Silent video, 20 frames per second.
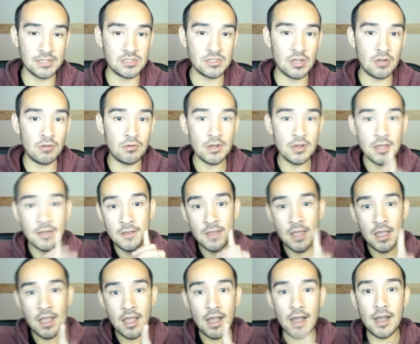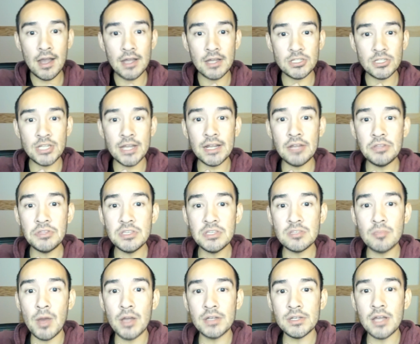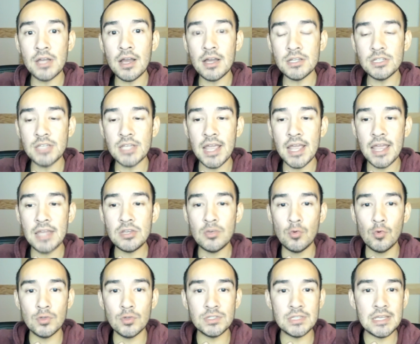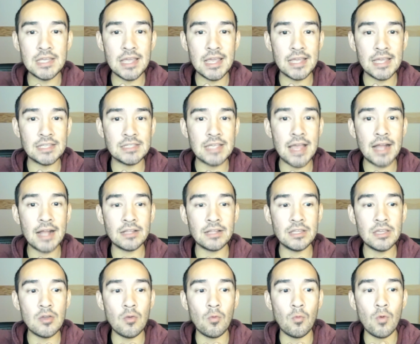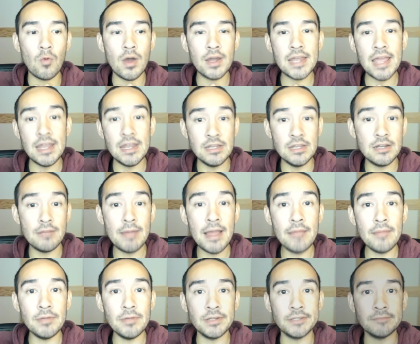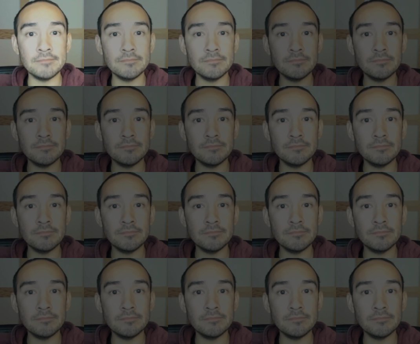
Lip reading: So check out this montage, and you will see exactly what ended up happening.